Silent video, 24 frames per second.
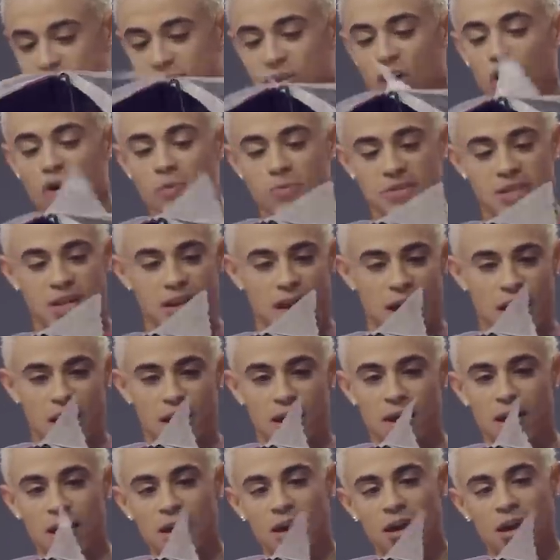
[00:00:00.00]
to this home
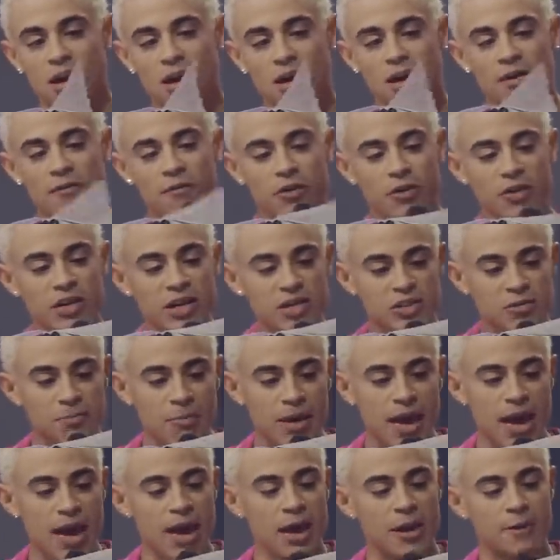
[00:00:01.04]
today, for
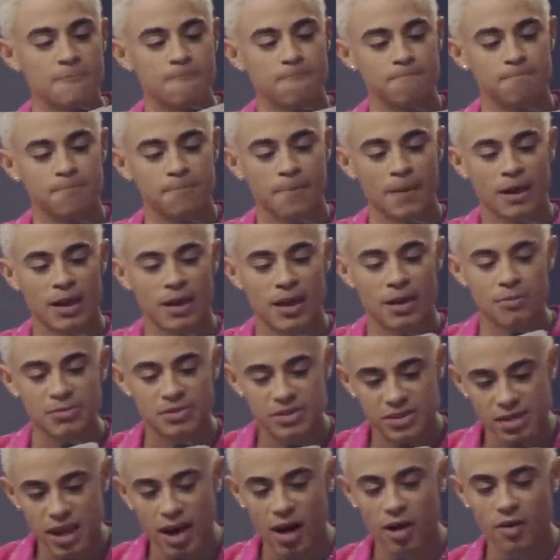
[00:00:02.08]
this man
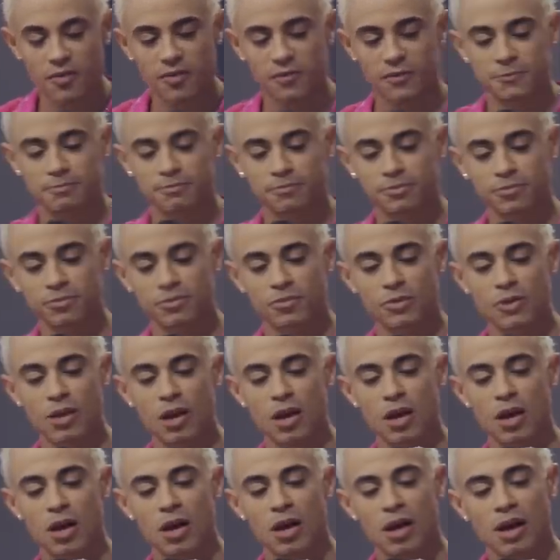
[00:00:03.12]
himself,
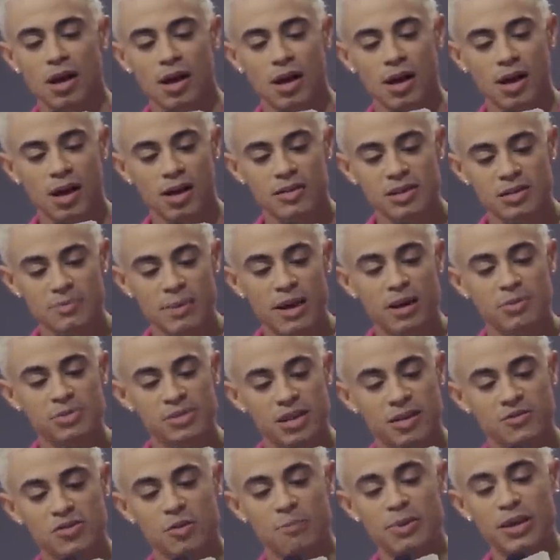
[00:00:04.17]
uh, this man
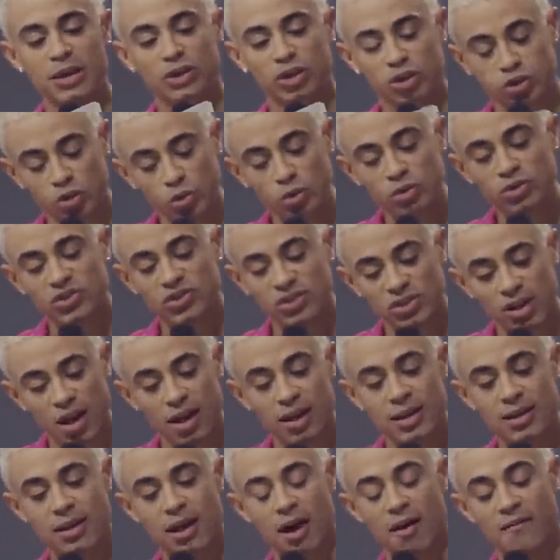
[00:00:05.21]
himself to be a true
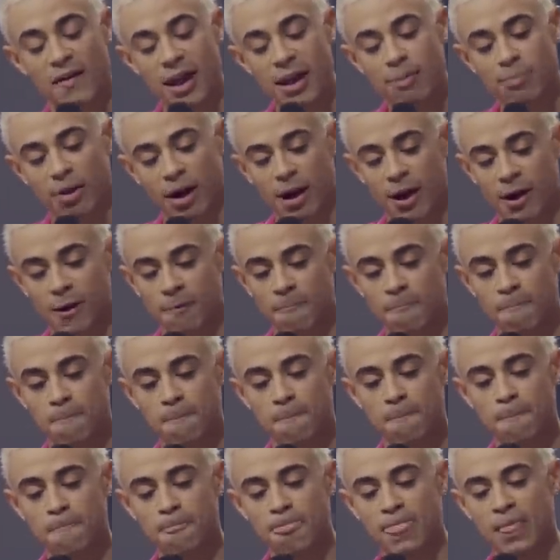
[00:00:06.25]
son of Abraham.
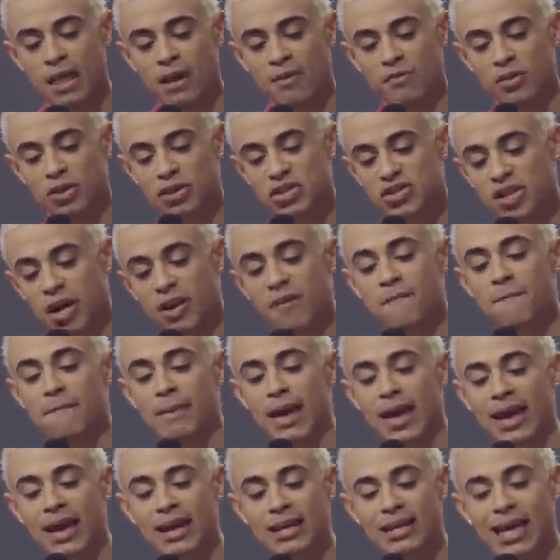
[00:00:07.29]
For the Son
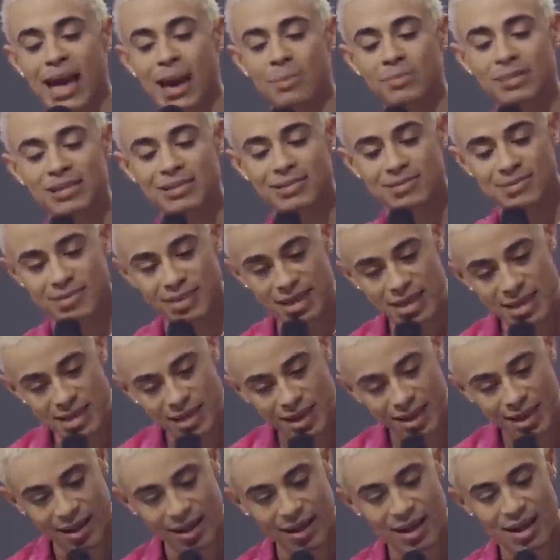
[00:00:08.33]
of Man came to
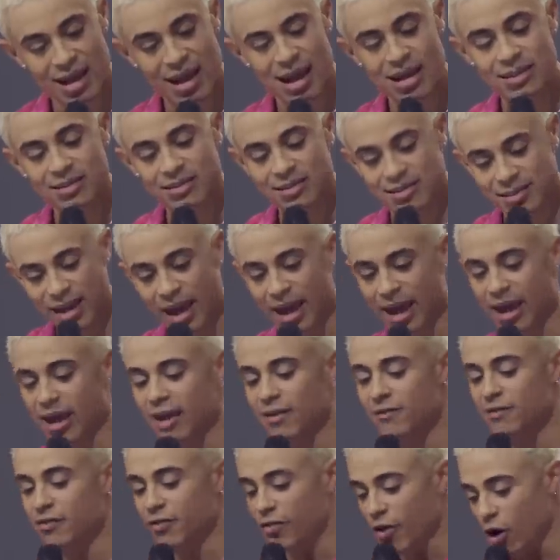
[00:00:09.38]
seek and
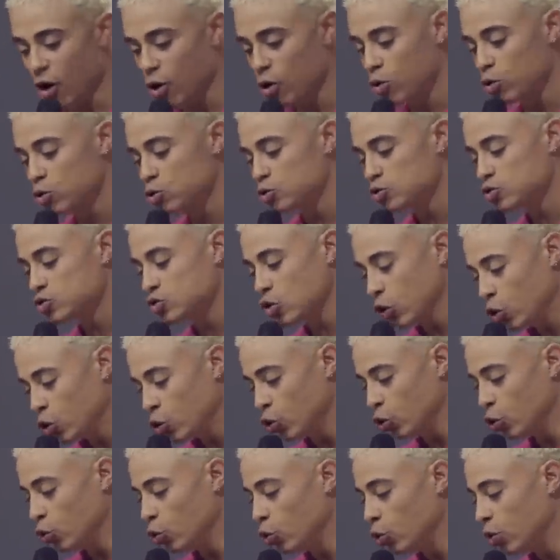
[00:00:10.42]
save those
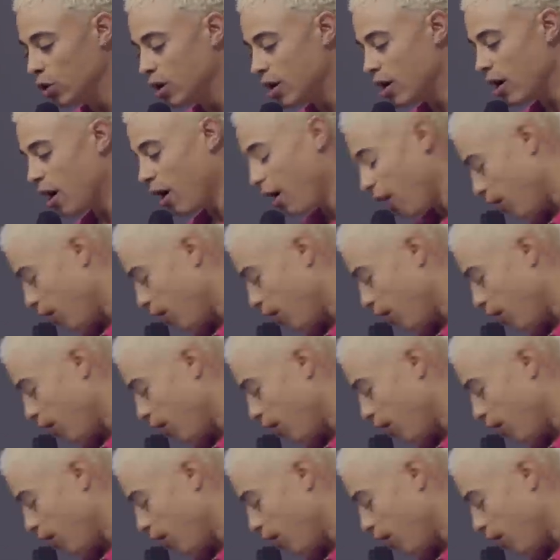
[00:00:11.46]
who